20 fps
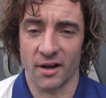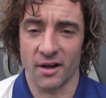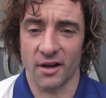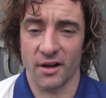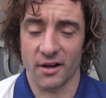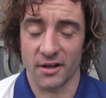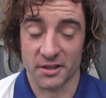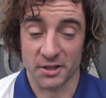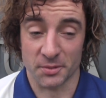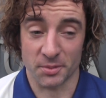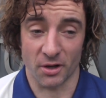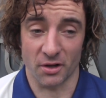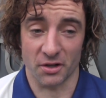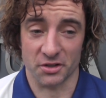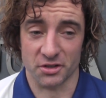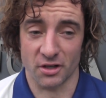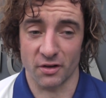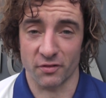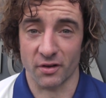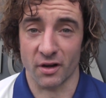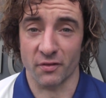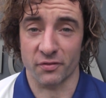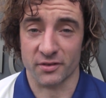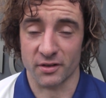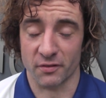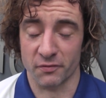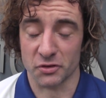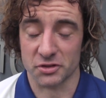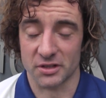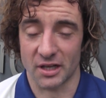To be honest, I've
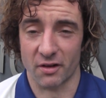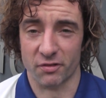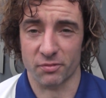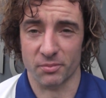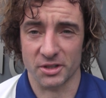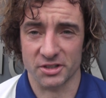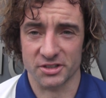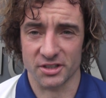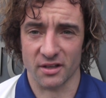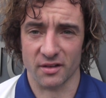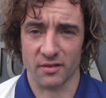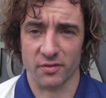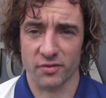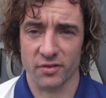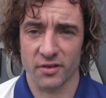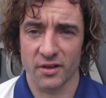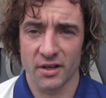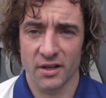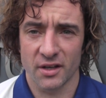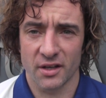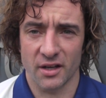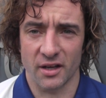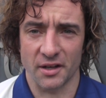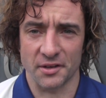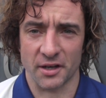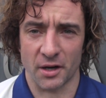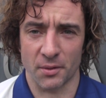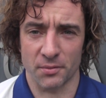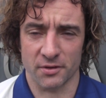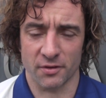looked after myself
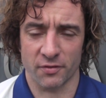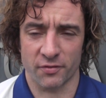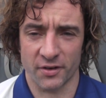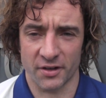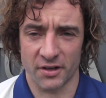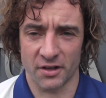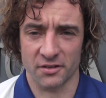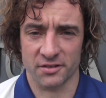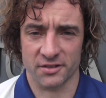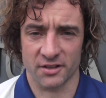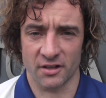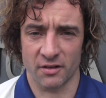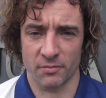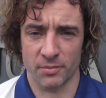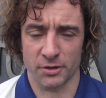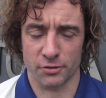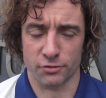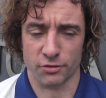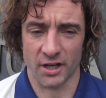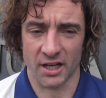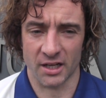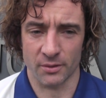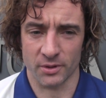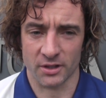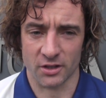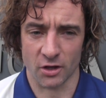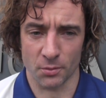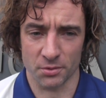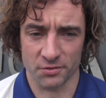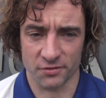in terms of fitness, and I've been training
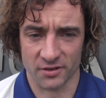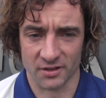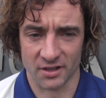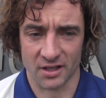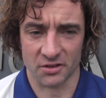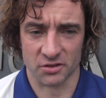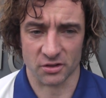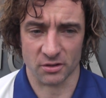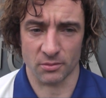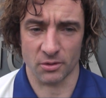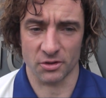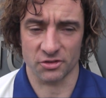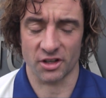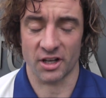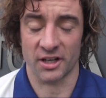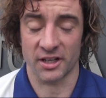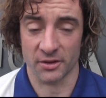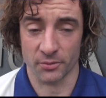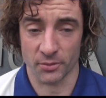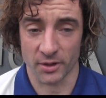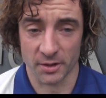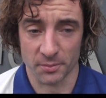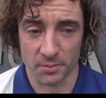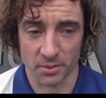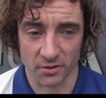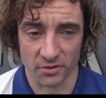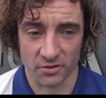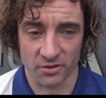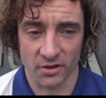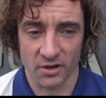with clubs for the last couple of months anyway,
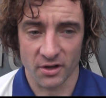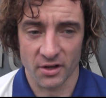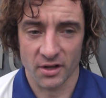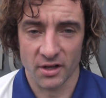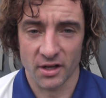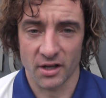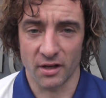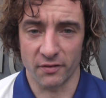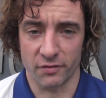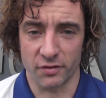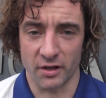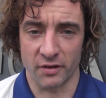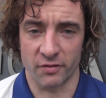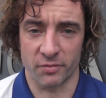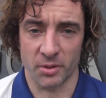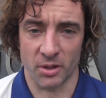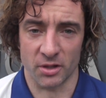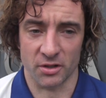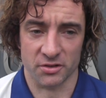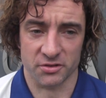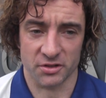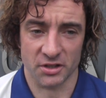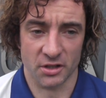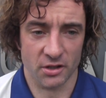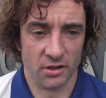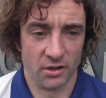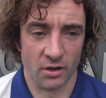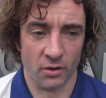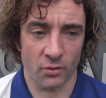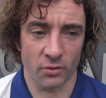but if to be honest,
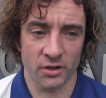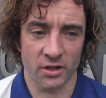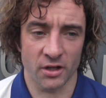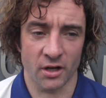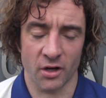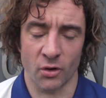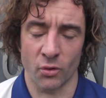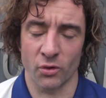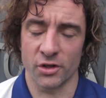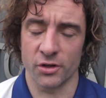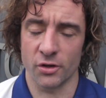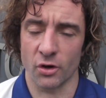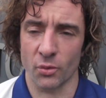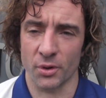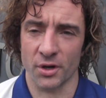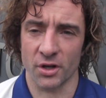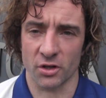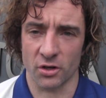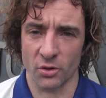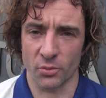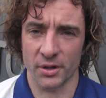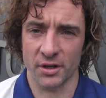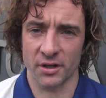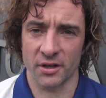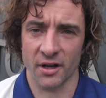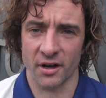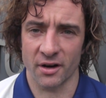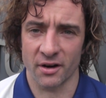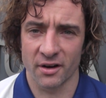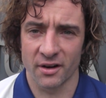I'll only know when I go in
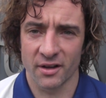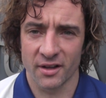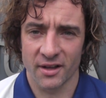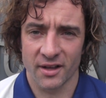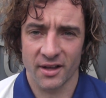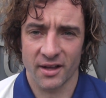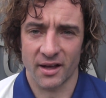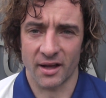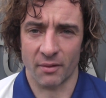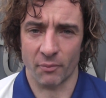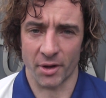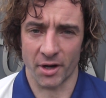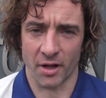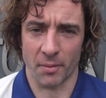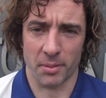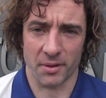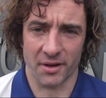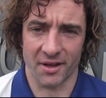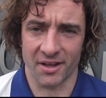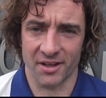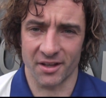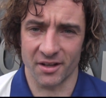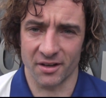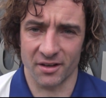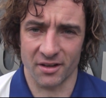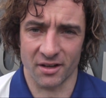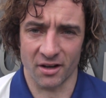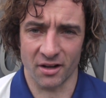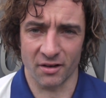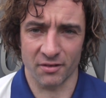there. And when I play,
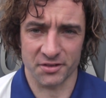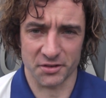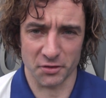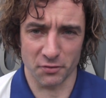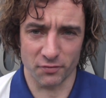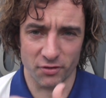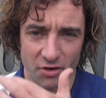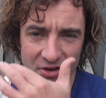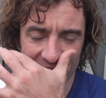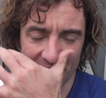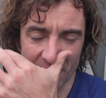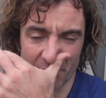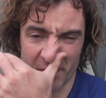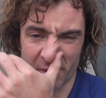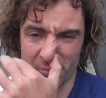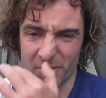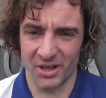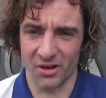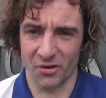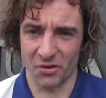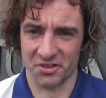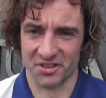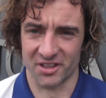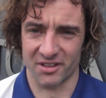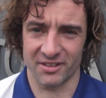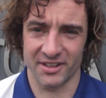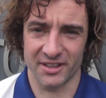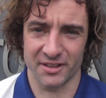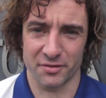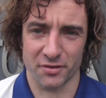I'll soon find out whether my lungs
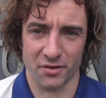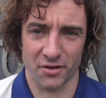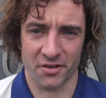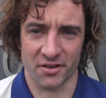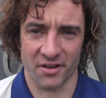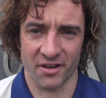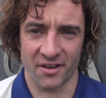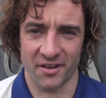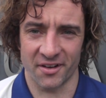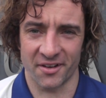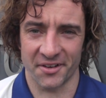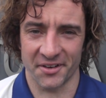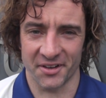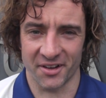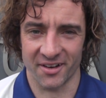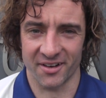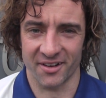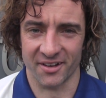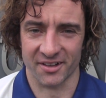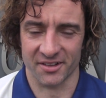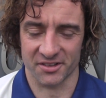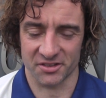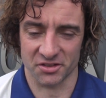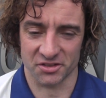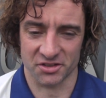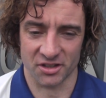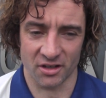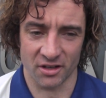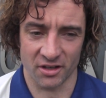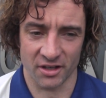are ready for it or not. Like, it's
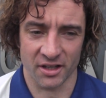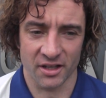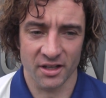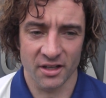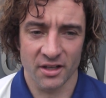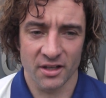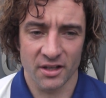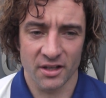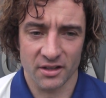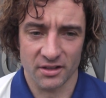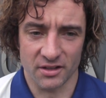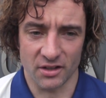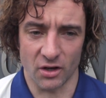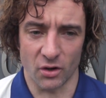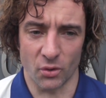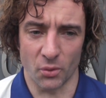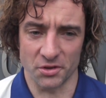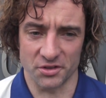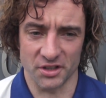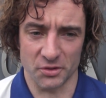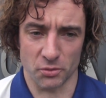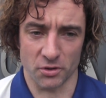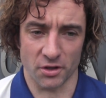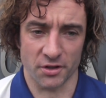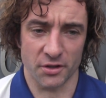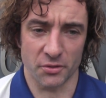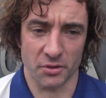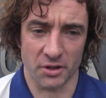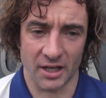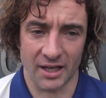just generally, you always need one or
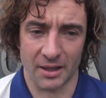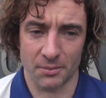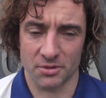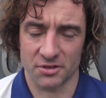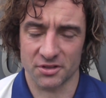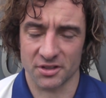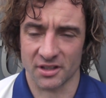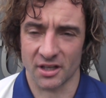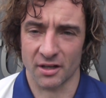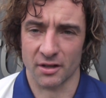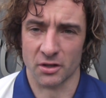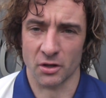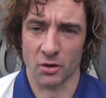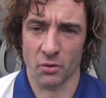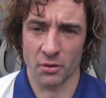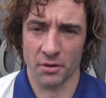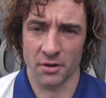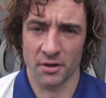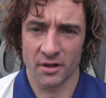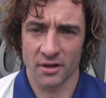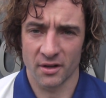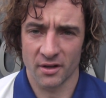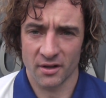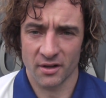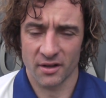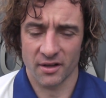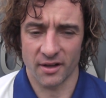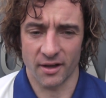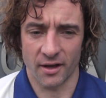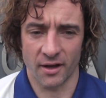two games to get going.
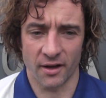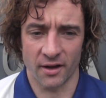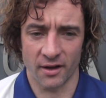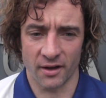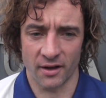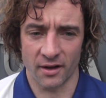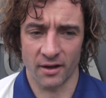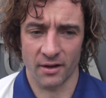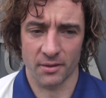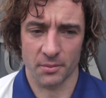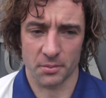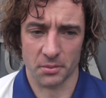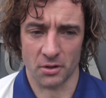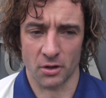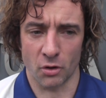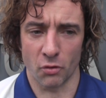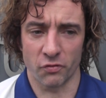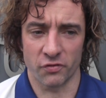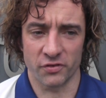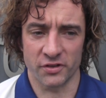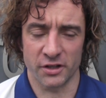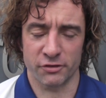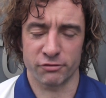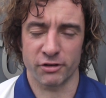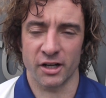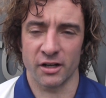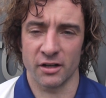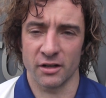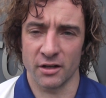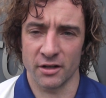But hopefully
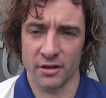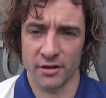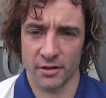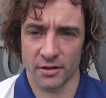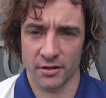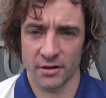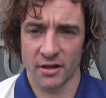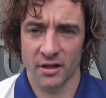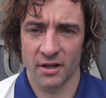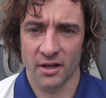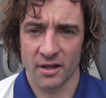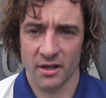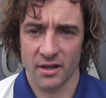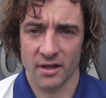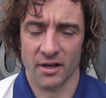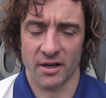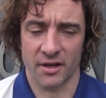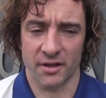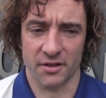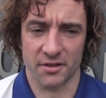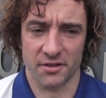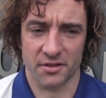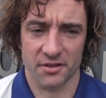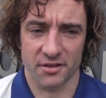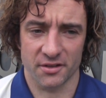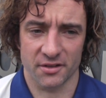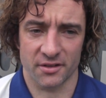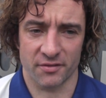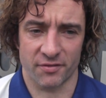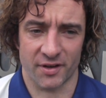adrenaline and
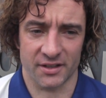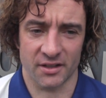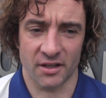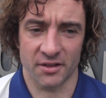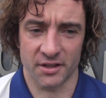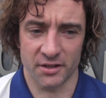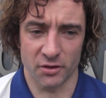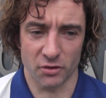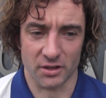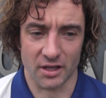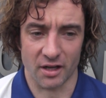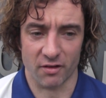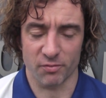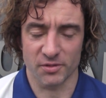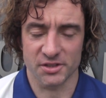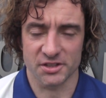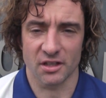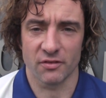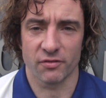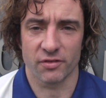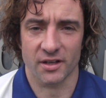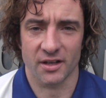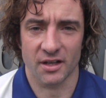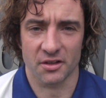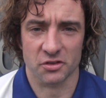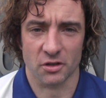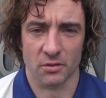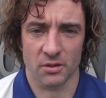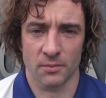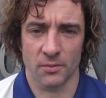the fact that I did look after myself for the
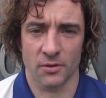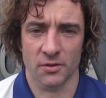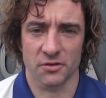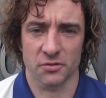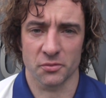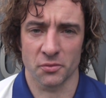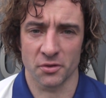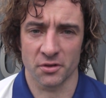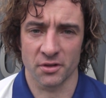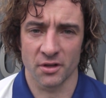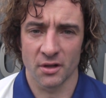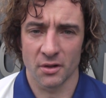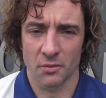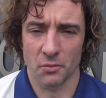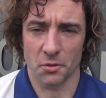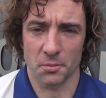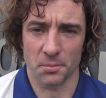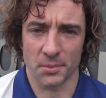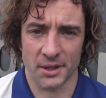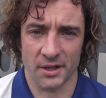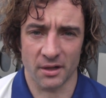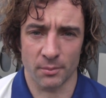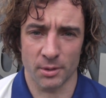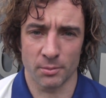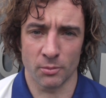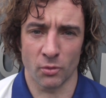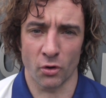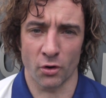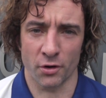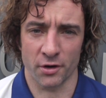last couple of months would mean I'd be
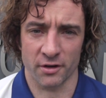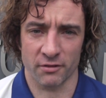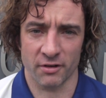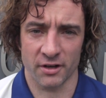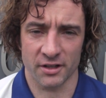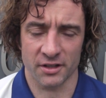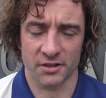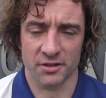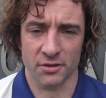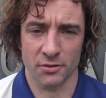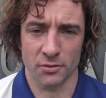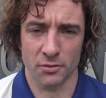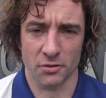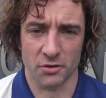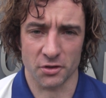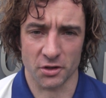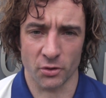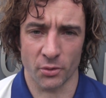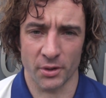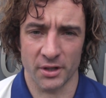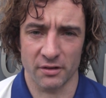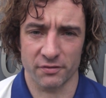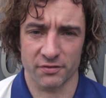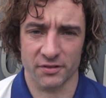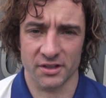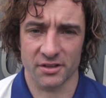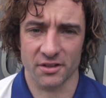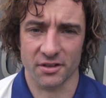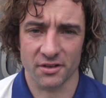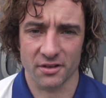more than ready to go in if
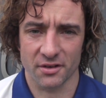needed.